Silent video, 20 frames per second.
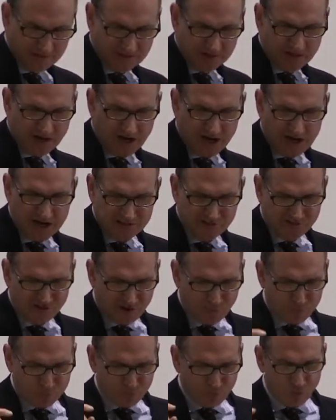God's
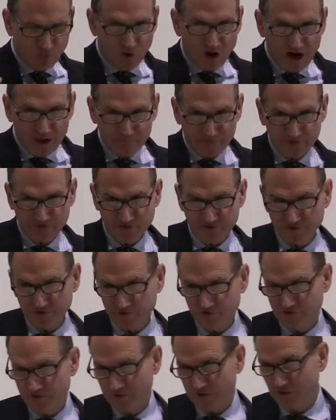
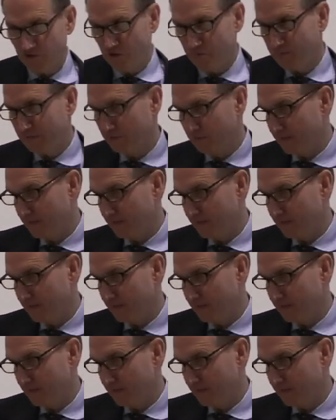promises to the human